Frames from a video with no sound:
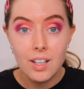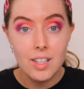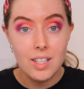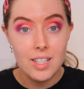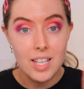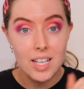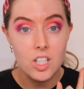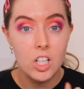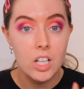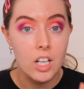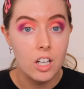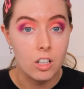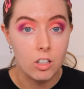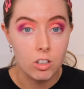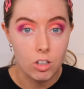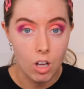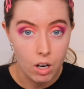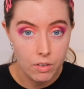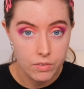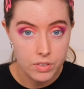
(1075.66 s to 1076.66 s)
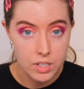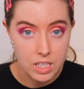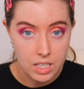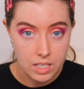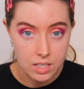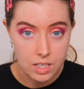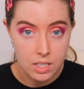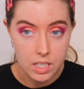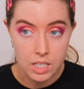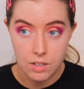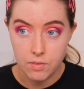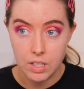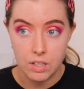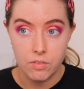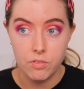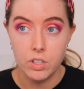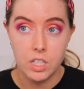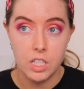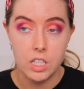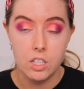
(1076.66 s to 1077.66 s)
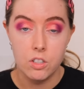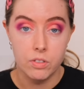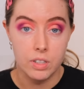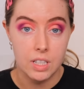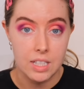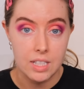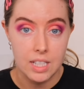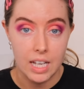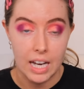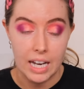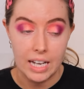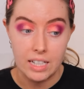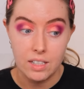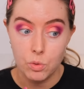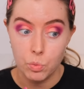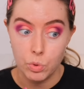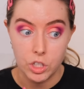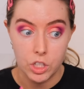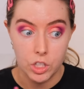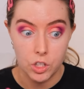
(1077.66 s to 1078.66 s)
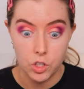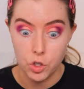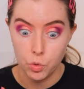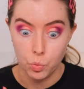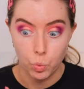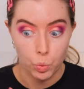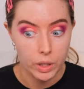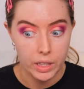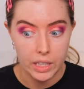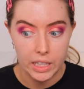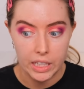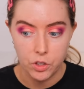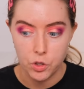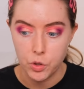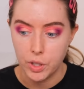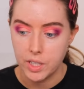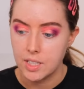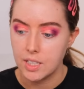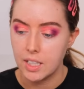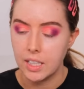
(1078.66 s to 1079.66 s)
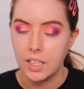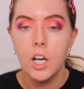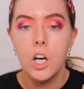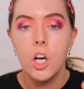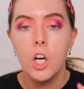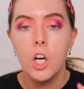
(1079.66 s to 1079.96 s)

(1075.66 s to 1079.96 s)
There's actually a lot of CCTV footage for this case, which is just really interesting.